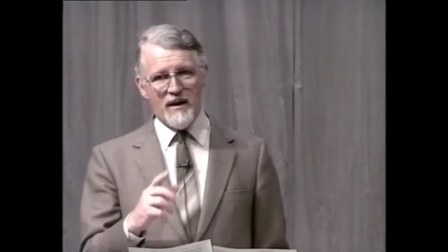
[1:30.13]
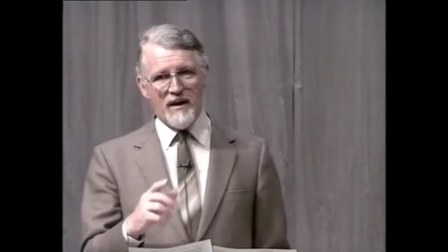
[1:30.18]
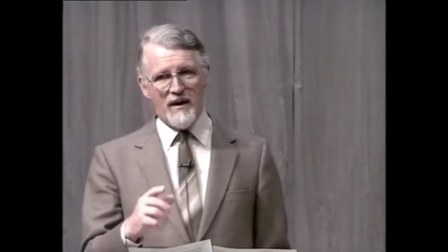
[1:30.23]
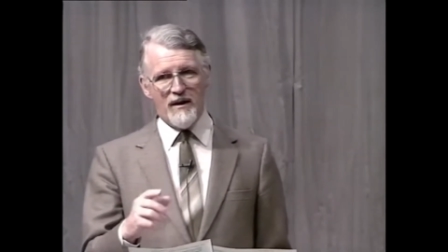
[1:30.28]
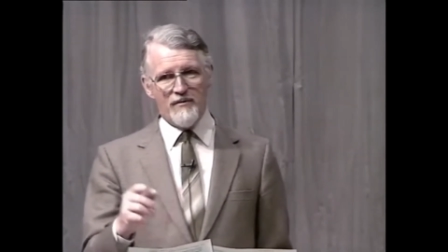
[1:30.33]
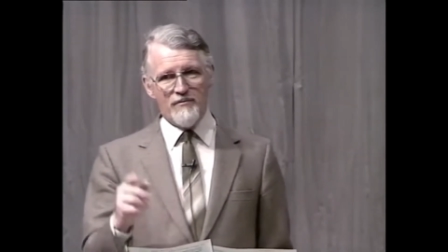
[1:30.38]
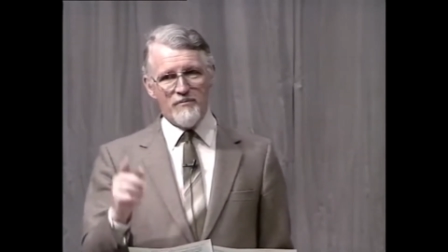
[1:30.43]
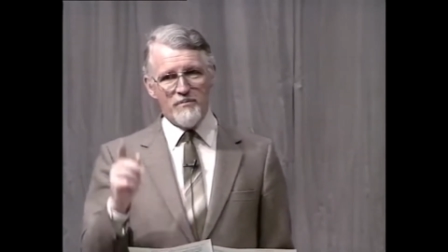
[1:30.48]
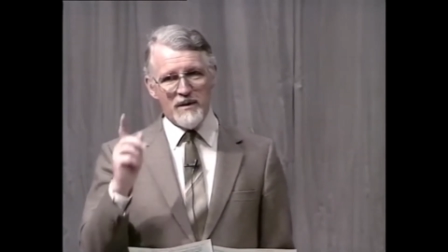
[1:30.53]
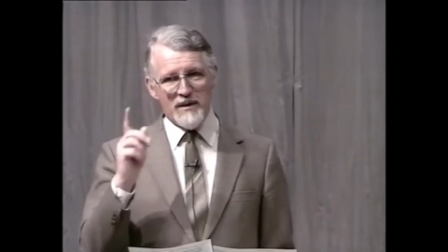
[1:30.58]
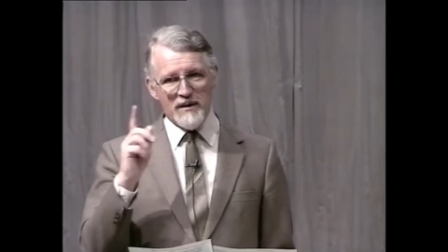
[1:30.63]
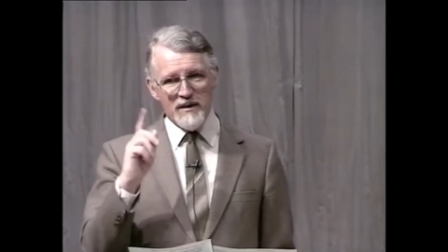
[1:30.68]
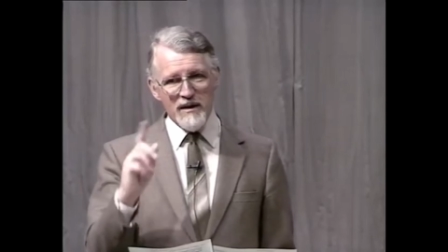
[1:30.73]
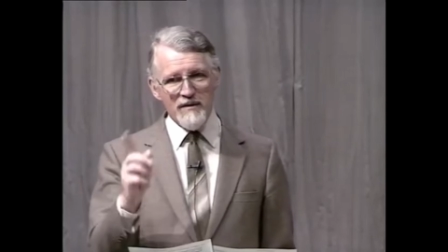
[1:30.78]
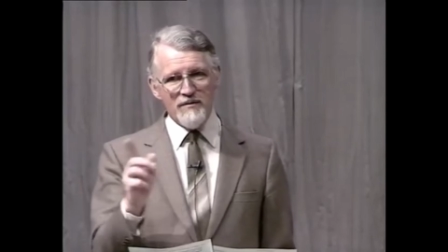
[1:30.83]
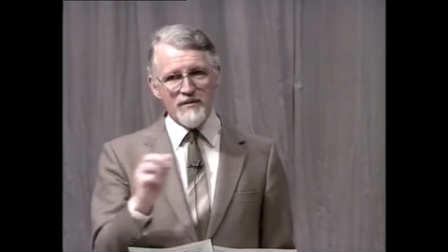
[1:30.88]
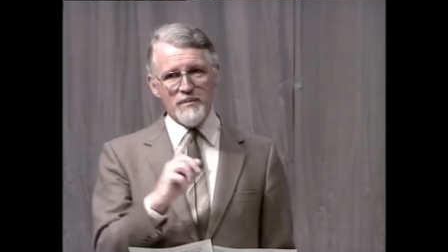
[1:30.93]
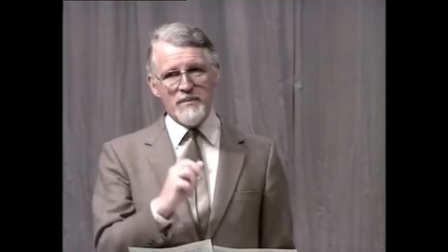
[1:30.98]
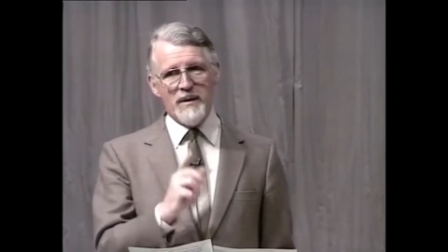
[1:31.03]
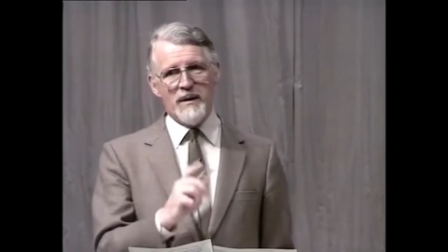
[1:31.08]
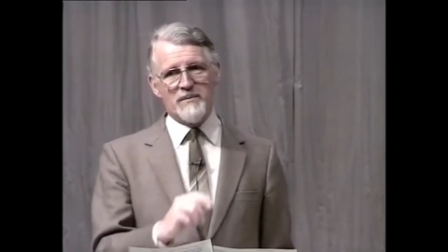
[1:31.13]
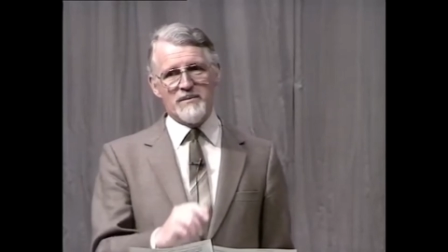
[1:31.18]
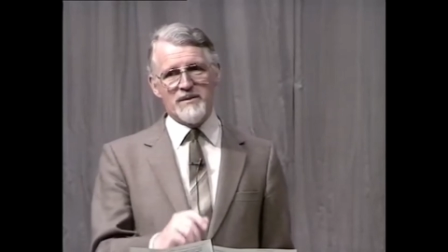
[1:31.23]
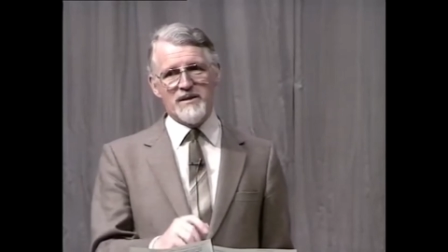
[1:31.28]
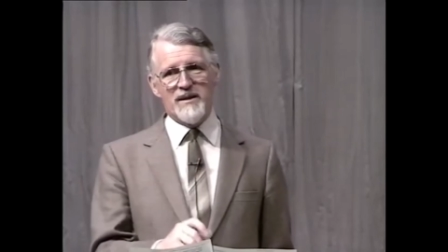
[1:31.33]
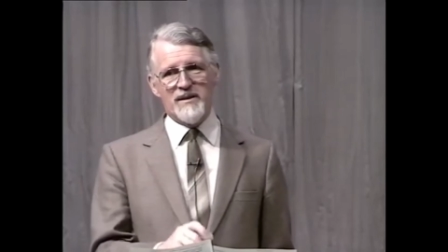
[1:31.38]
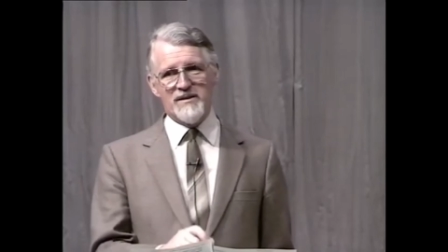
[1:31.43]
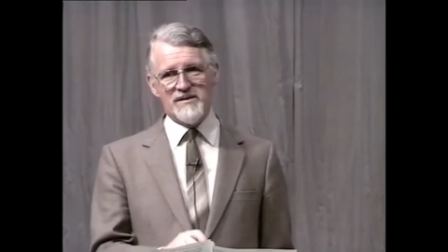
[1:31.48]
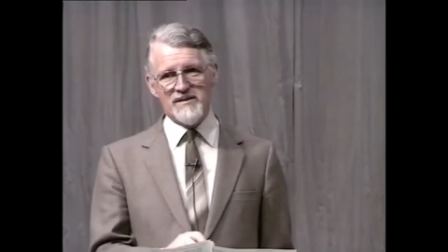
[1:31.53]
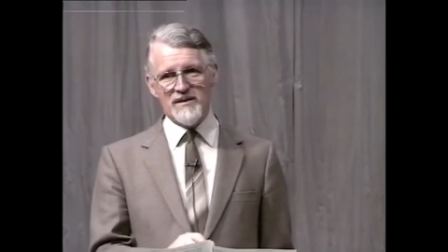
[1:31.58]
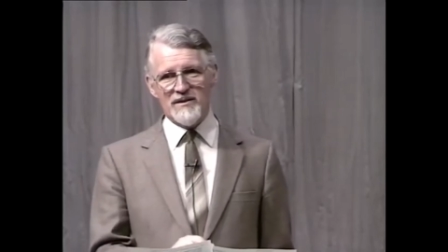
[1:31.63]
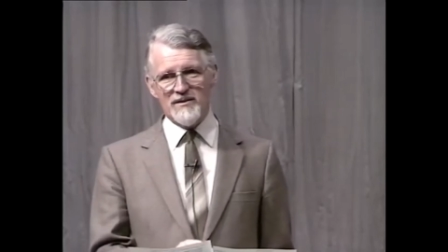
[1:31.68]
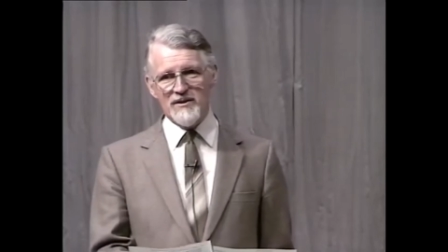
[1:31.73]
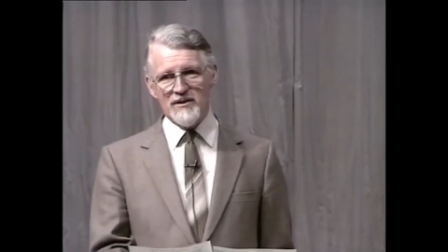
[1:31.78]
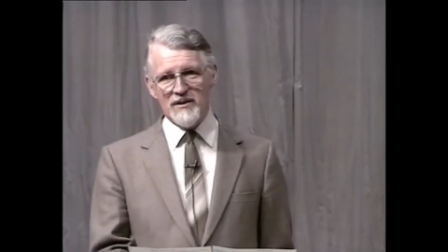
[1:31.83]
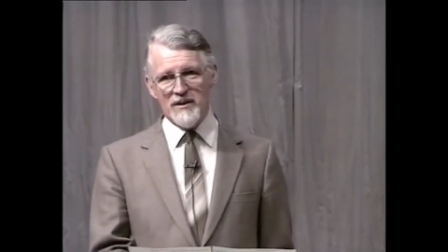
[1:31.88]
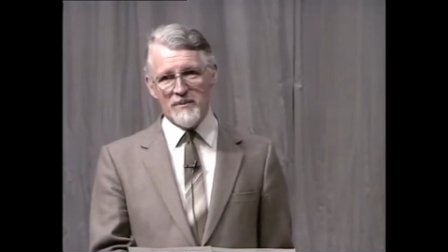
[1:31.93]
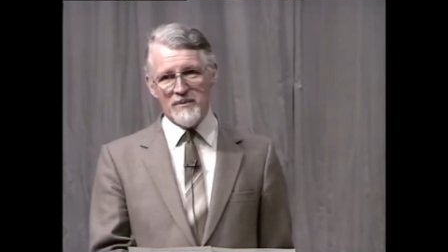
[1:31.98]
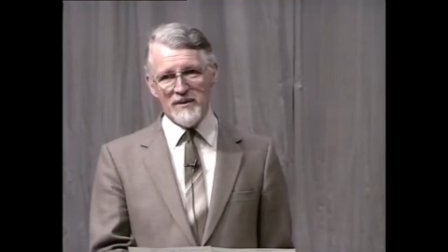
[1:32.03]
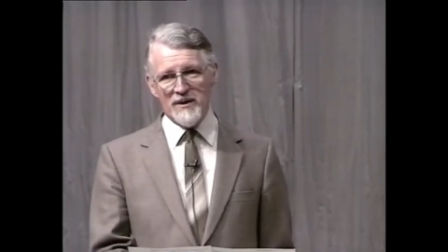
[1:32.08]
of believer baptizing
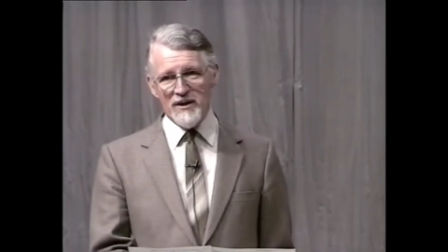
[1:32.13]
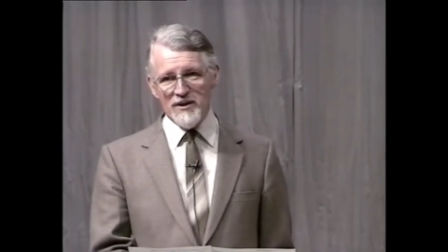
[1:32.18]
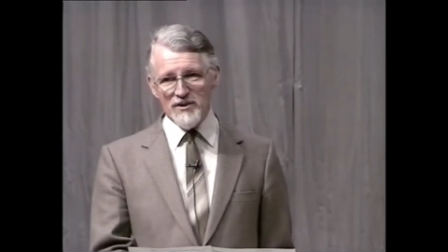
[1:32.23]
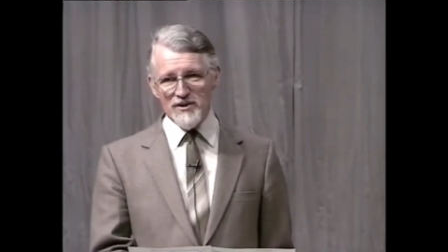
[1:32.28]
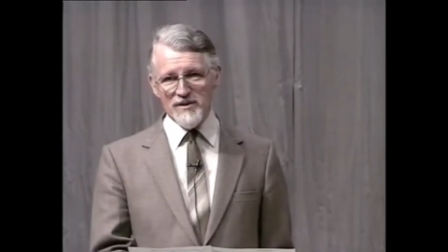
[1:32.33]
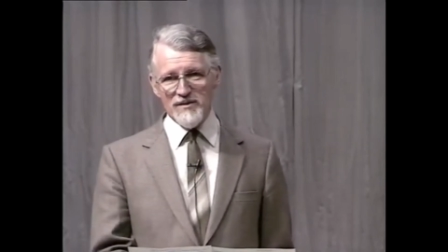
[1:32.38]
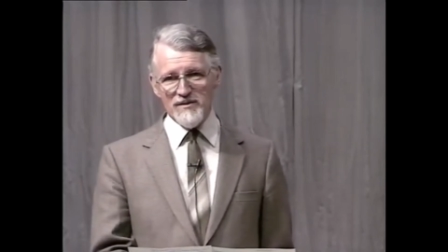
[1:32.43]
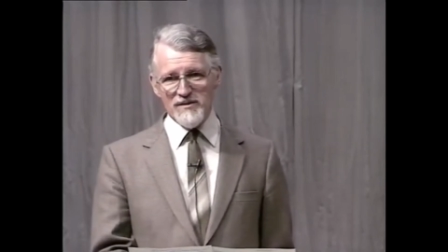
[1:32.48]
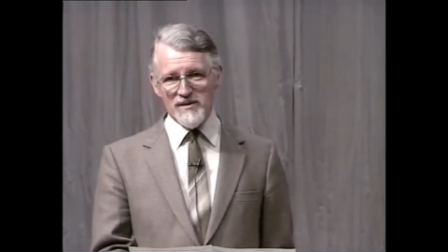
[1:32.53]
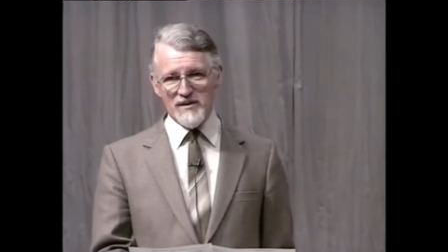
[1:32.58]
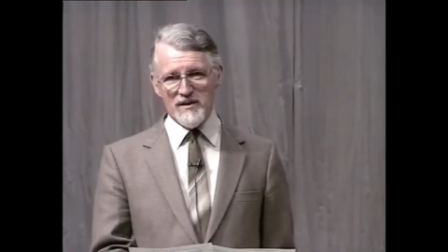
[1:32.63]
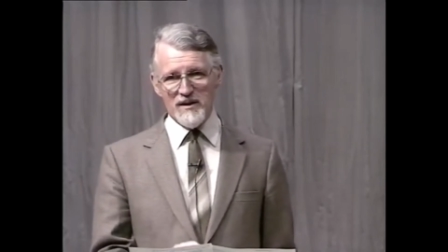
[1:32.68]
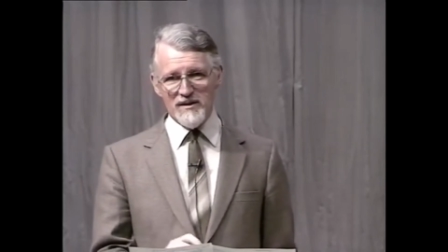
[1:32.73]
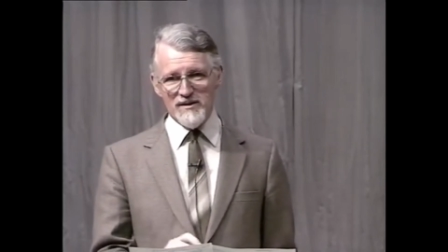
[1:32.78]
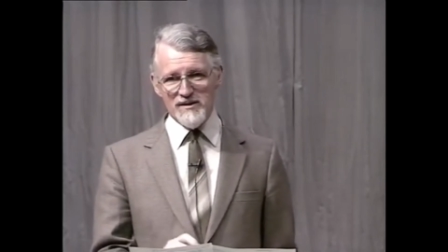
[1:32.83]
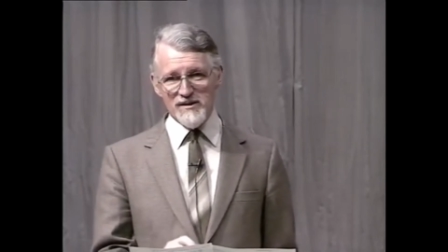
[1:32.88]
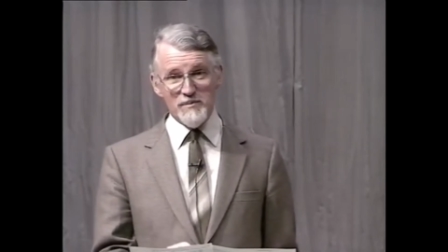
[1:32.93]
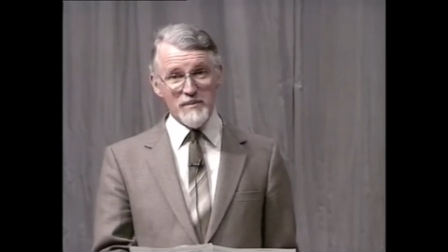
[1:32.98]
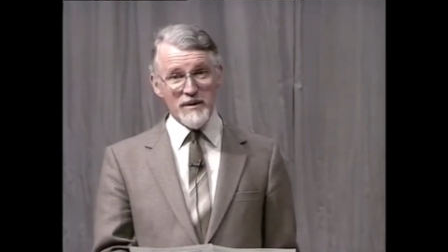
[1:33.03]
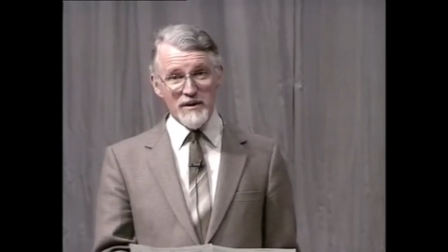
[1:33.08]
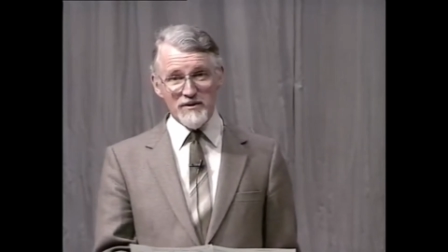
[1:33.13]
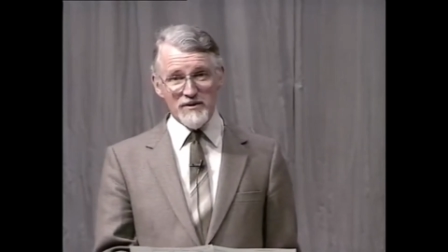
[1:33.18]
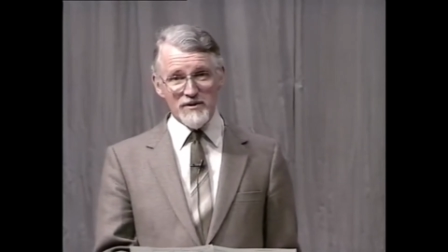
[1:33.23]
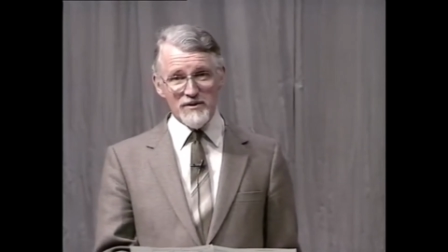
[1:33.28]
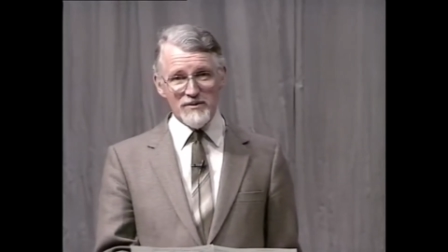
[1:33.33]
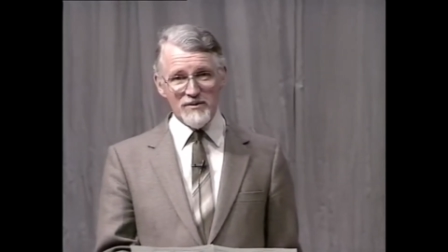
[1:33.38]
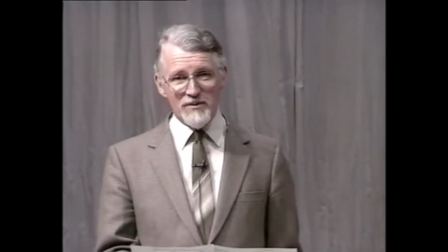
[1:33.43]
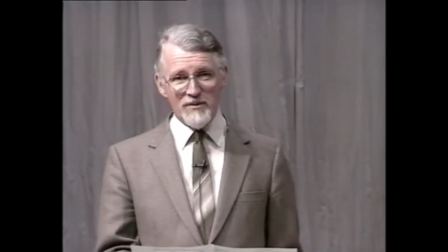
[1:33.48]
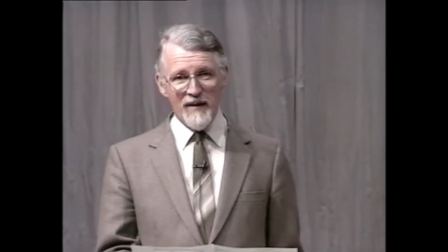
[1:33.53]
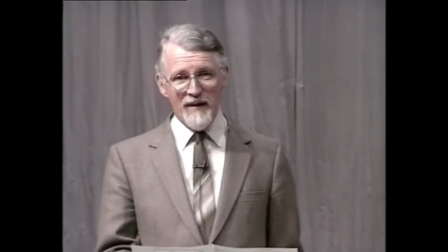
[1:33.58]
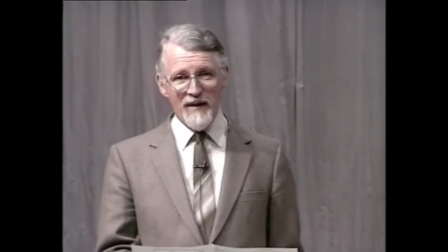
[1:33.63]
denominations that I speak to